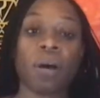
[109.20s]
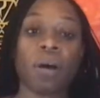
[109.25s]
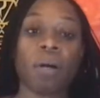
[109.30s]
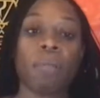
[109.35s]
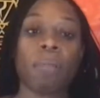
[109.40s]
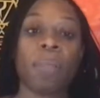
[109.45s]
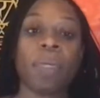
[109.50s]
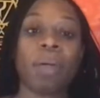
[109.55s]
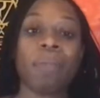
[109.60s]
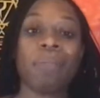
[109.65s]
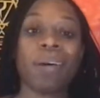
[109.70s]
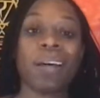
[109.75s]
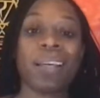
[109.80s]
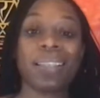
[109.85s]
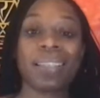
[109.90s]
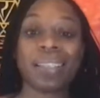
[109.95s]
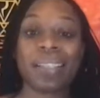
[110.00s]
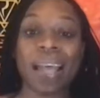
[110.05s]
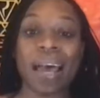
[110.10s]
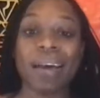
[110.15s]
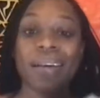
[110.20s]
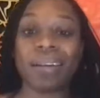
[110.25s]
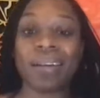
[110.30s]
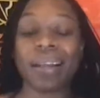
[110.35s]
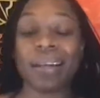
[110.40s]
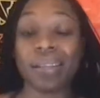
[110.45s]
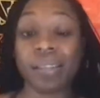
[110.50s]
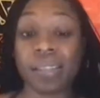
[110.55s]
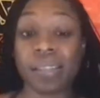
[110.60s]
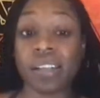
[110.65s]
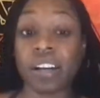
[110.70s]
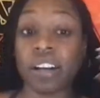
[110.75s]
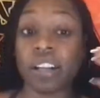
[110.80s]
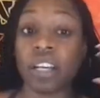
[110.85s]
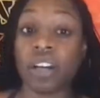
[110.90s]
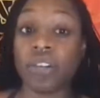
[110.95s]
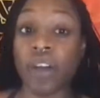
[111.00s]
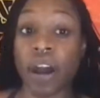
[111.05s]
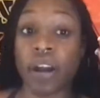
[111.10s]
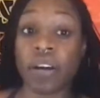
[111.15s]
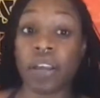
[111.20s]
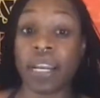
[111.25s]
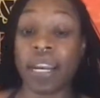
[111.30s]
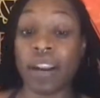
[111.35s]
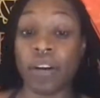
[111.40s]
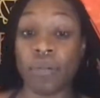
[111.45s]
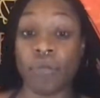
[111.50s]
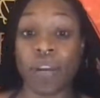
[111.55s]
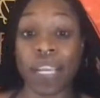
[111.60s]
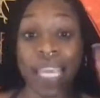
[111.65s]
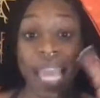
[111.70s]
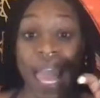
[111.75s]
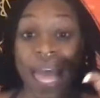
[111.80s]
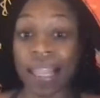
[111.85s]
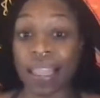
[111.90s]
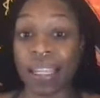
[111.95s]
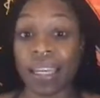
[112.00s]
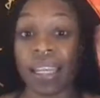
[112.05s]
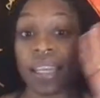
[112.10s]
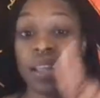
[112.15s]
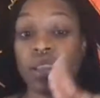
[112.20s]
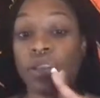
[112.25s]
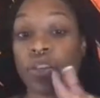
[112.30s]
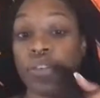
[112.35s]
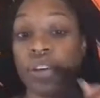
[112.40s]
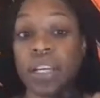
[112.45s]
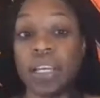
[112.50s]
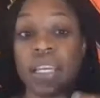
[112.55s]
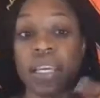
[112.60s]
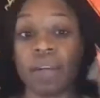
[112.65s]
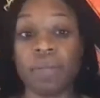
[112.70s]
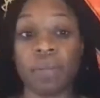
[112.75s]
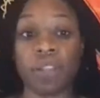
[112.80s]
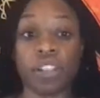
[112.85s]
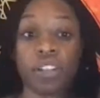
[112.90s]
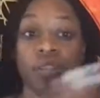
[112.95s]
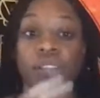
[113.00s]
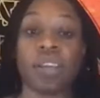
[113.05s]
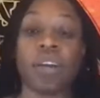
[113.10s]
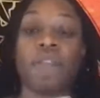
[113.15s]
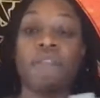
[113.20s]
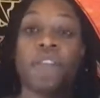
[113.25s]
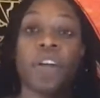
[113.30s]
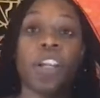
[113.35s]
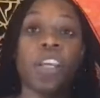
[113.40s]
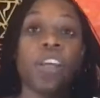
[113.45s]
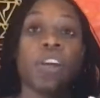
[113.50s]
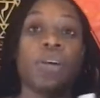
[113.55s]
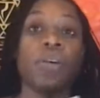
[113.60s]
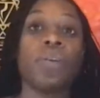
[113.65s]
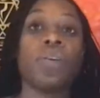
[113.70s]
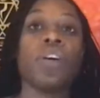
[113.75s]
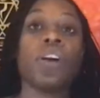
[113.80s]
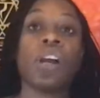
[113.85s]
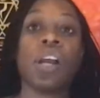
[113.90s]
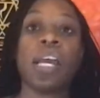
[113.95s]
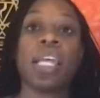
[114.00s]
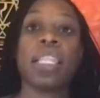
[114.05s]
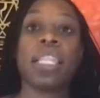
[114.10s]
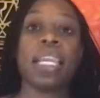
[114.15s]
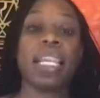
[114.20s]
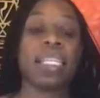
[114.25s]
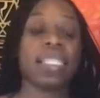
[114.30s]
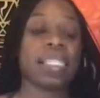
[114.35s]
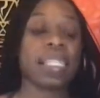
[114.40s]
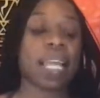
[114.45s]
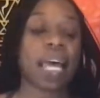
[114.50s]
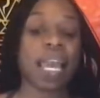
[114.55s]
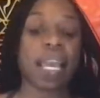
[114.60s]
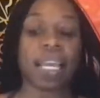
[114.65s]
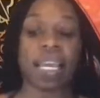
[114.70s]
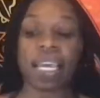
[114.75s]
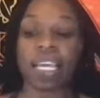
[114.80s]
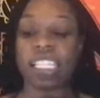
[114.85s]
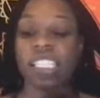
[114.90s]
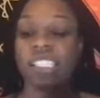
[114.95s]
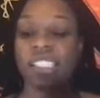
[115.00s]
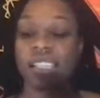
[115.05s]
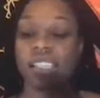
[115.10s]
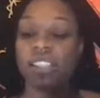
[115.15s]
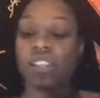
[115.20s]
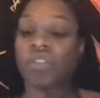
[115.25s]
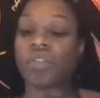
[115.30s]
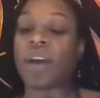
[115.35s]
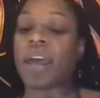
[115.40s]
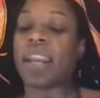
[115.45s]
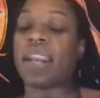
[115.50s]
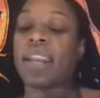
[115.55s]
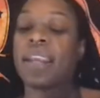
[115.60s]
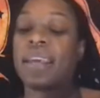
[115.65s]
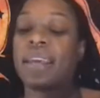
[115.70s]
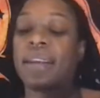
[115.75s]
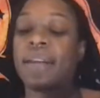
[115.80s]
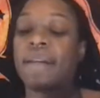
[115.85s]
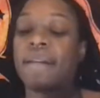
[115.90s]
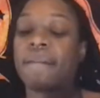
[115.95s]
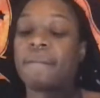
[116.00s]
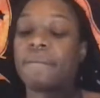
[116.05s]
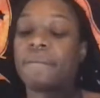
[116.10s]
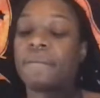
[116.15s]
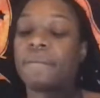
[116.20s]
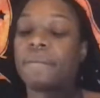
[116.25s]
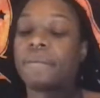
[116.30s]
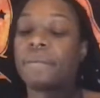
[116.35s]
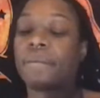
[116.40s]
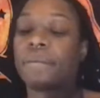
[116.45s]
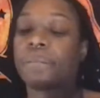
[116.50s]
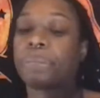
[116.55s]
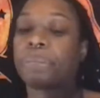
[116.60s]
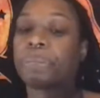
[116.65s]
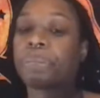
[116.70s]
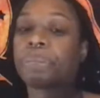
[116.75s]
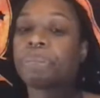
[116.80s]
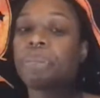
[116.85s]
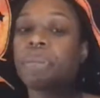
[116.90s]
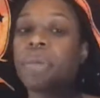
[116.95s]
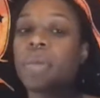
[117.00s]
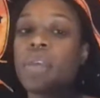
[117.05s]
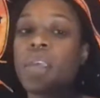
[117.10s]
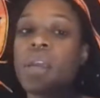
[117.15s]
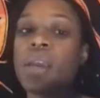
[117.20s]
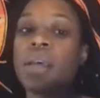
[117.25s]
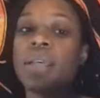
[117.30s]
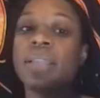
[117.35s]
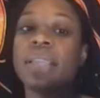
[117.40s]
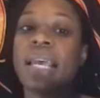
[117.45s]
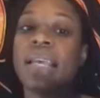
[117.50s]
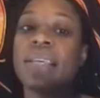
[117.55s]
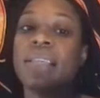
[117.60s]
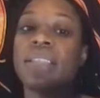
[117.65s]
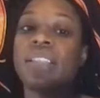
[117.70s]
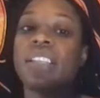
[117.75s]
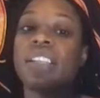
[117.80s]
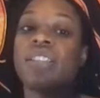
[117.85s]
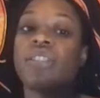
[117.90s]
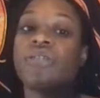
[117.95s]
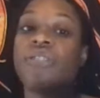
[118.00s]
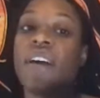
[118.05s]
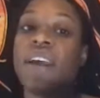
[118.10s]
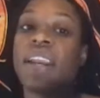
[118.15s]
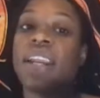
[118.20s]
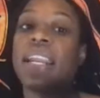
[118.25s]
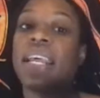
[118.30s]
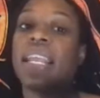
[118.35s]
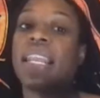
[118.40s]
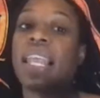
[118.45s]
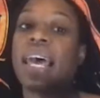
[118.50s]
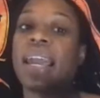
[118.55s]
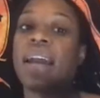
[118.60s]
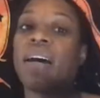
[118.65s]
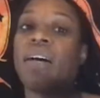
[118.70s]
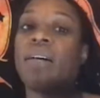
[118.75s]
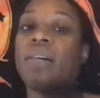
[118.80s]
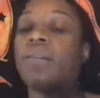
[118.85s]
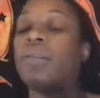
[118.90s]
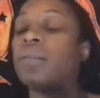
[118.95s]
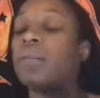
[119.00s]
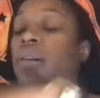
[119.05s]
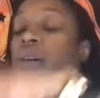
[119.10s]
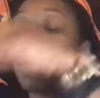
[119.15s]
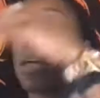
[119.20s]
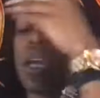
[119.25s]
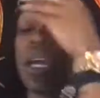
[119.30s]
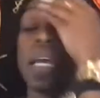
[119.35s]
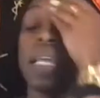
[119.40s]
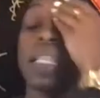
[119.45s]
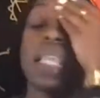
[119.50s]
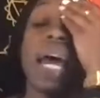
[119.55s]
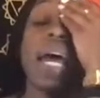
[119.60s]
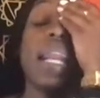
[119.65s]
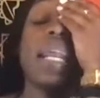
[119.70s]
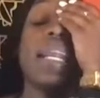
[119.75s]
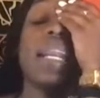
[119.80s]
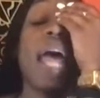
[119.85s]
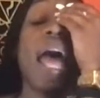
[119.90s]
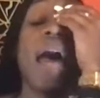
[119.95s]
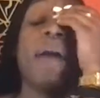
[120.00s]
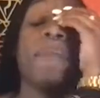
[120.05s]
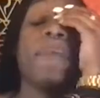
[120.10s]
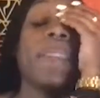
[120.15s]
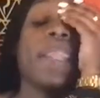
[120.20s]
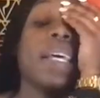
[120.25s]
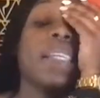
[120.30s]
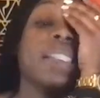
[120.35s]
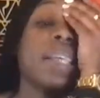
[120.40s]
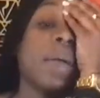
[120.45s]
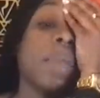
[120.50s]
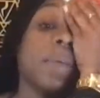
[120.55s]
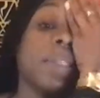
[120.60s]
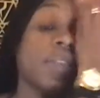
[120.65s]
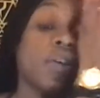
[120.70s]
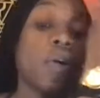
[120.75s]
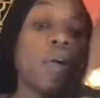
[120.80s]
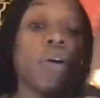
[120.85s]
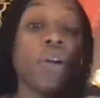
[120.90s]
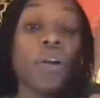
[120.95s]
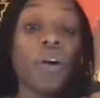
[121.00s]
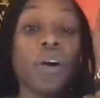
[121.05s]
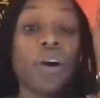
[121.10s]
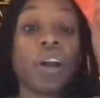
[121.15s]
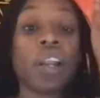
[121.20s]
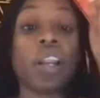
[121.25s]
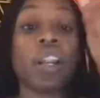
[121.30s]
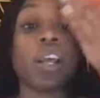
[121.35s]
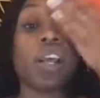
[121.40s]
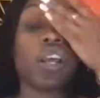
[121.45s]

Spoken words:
But then because it's not necessarily grounded in reality, 3D, what you see in front of you, then it's like it's discredited. It's like it's discredited, like, oh, that didn't happen. That's not what's going on.